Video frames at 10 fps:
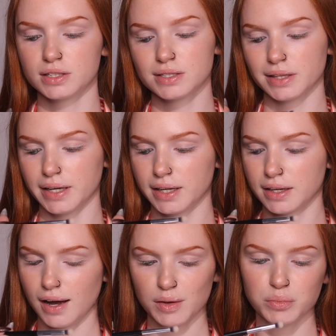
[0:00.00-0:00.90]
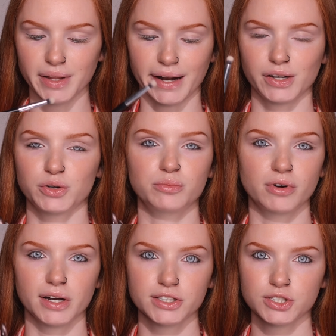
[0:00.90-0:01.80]
It's like eye blender
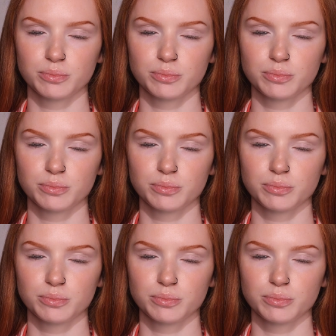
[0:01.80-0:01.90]
brush,